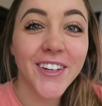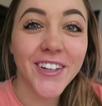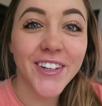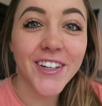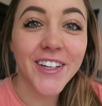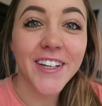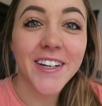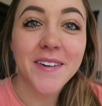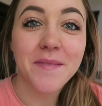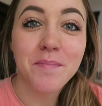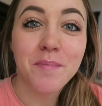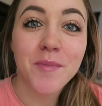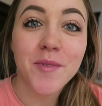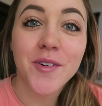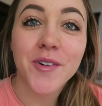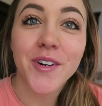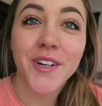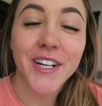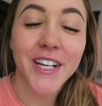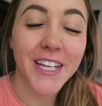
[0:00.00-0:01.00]
Good
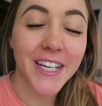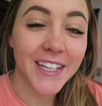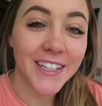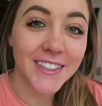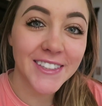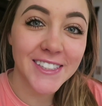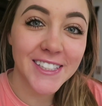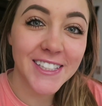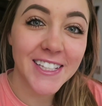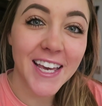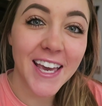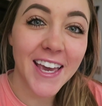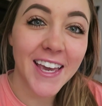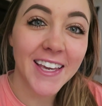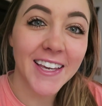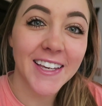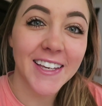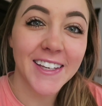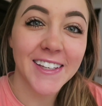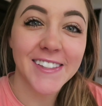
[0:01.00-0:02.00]
morning.
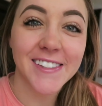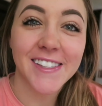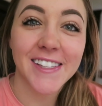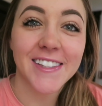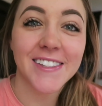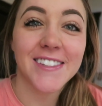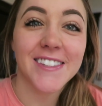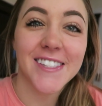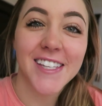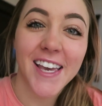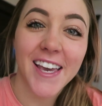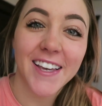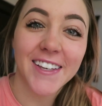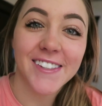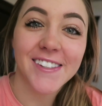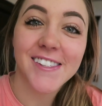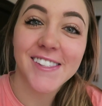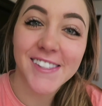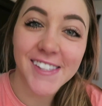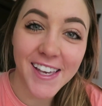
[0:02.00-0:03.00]
Today is
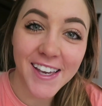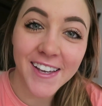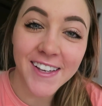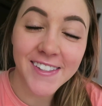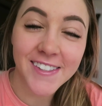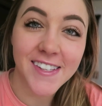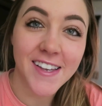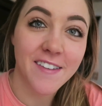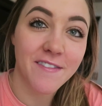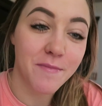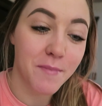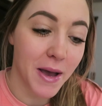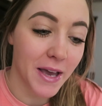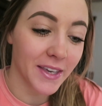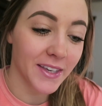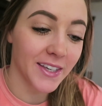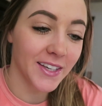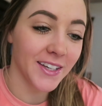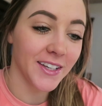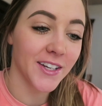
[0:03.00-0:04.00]
day six of
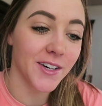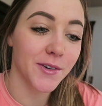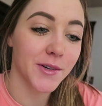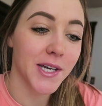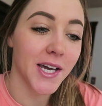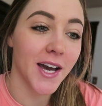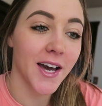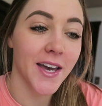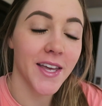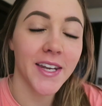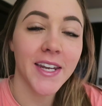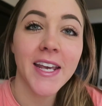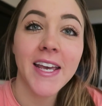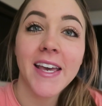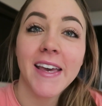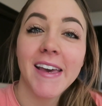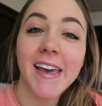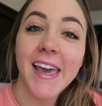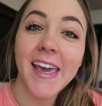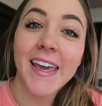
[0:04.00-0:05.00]
my keto cut
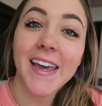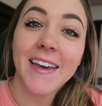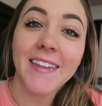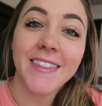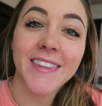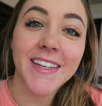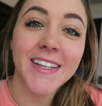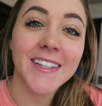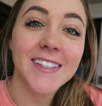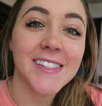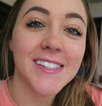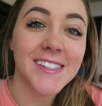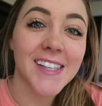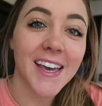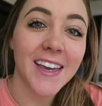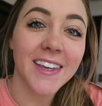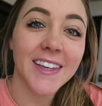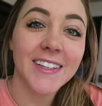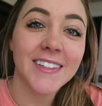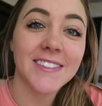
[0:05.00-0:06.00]
and the
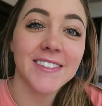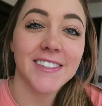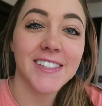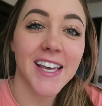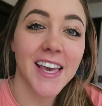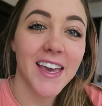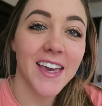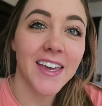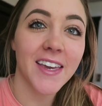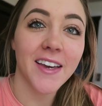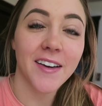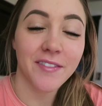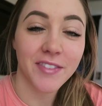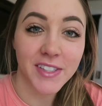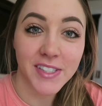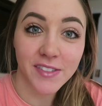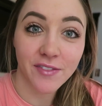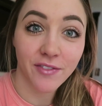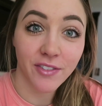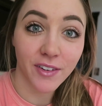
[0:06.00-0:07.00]
second day of
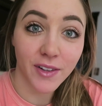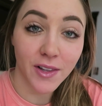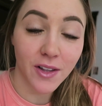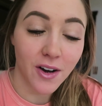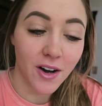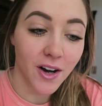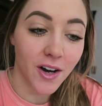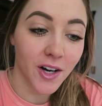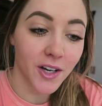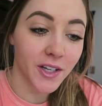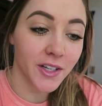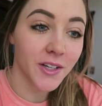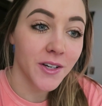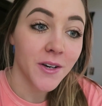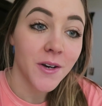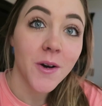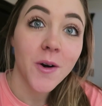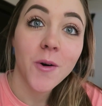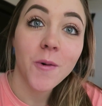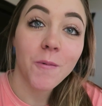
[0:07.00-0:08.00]
this vlog.
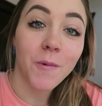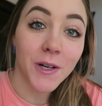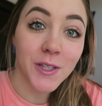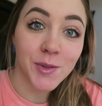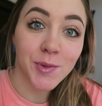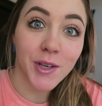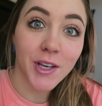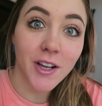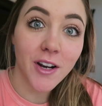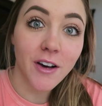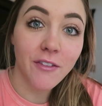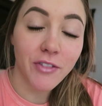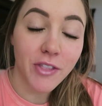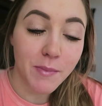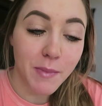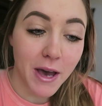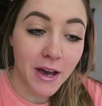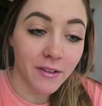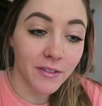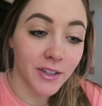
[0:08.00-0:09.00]
Once we got off
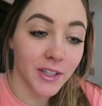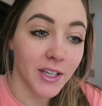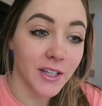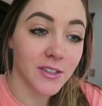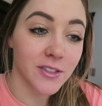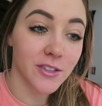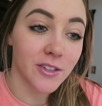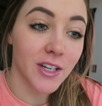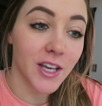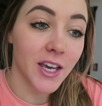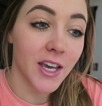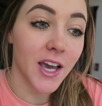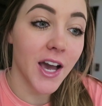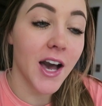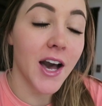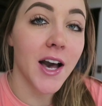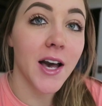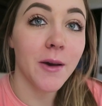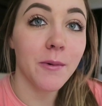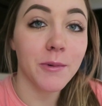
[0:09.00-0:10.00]
the mountain yesterday,
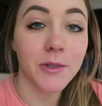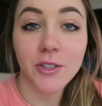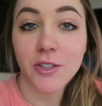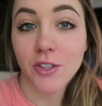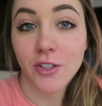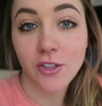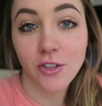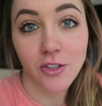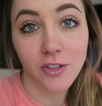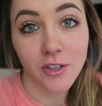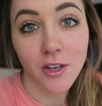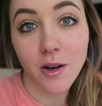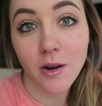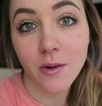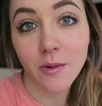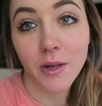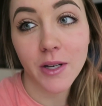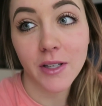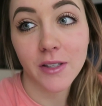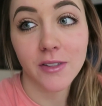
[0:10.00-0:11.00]
I was just
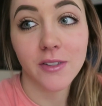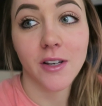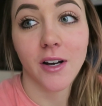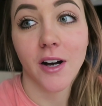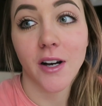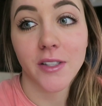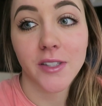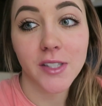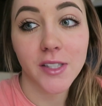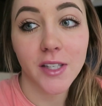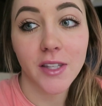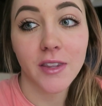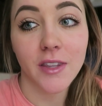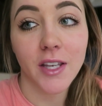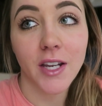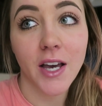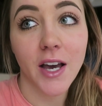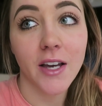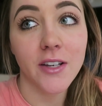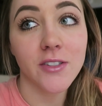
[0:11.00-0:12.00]
so exhausted
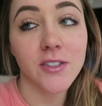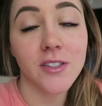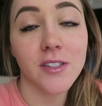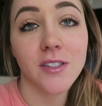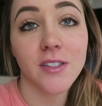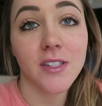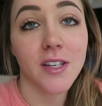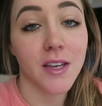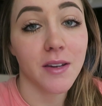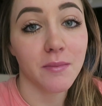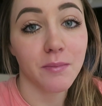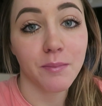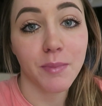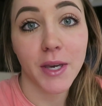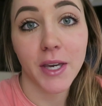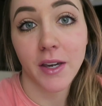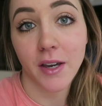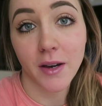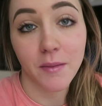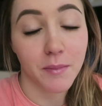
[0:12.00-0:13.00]
that I just didn't
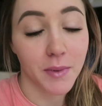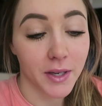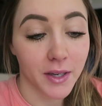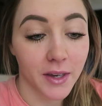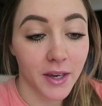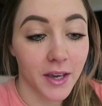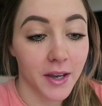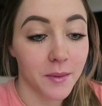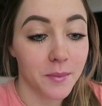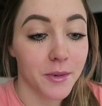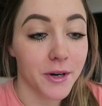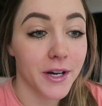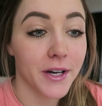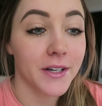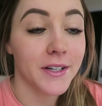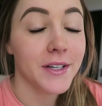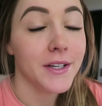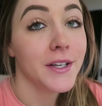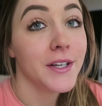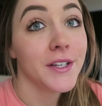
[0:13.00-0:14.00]
pick up my camera.